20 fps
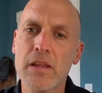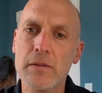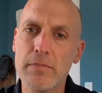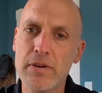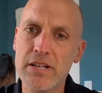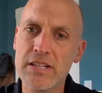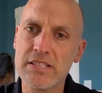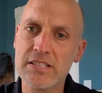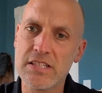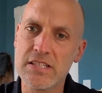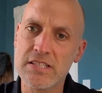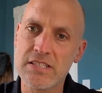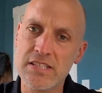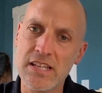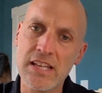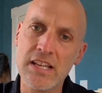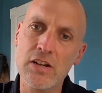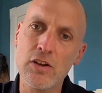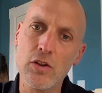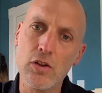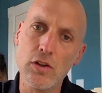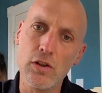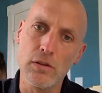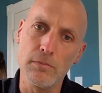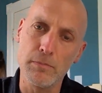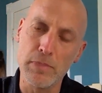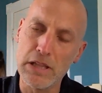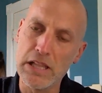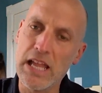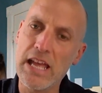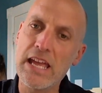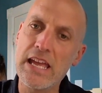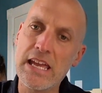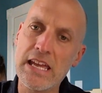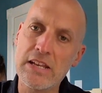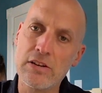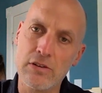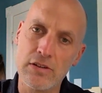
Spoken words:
But it's a single plane,